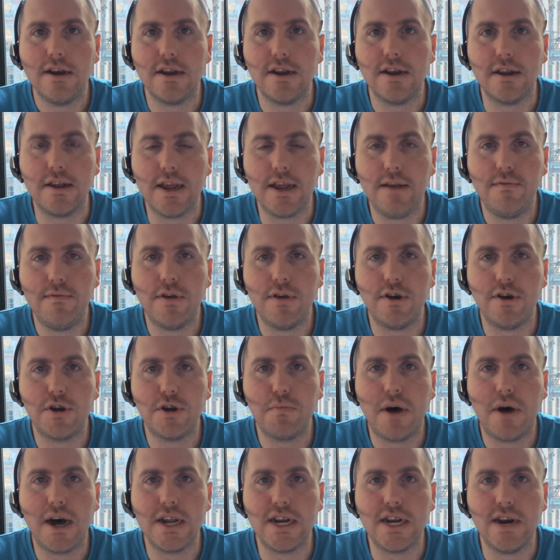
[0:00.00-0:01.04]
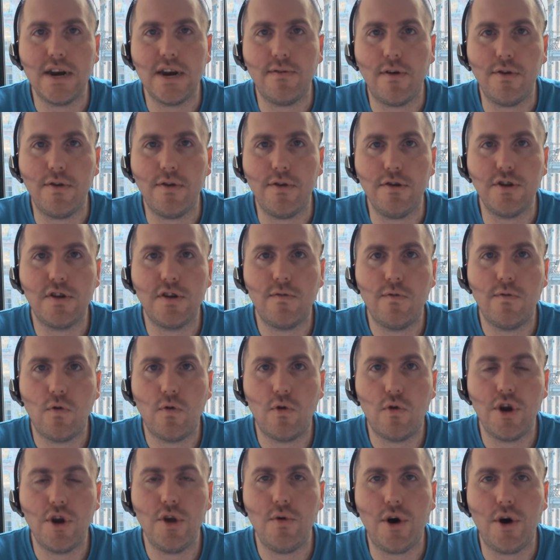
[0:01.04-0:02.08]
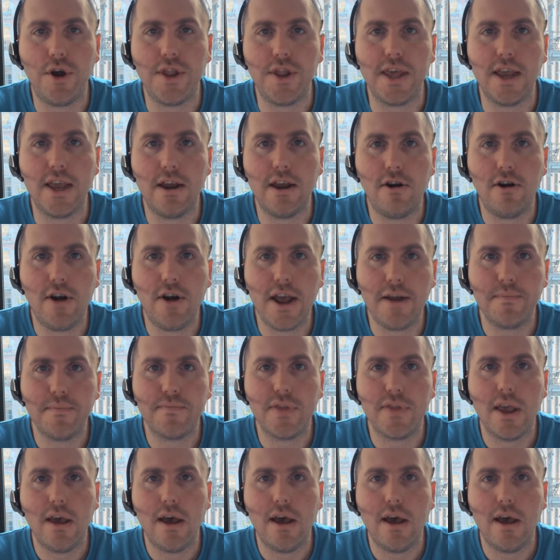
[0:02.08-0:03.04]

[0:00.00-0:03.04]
to leave those positive reviews for you on the internet,